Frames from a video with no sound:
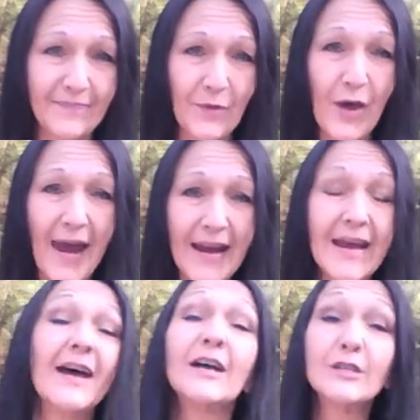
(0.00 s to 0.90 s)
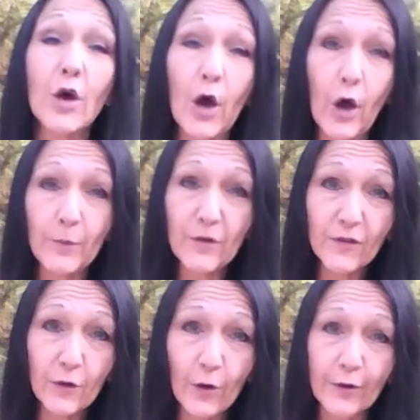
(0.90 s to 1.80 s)
Okay? So I hope you've
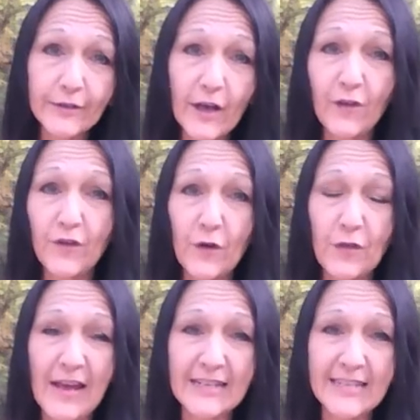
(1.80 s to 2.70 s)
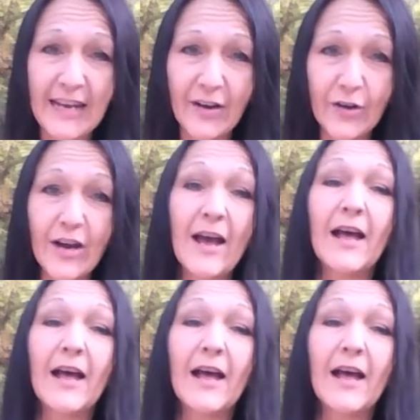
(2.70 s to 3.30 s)
learned a few things here.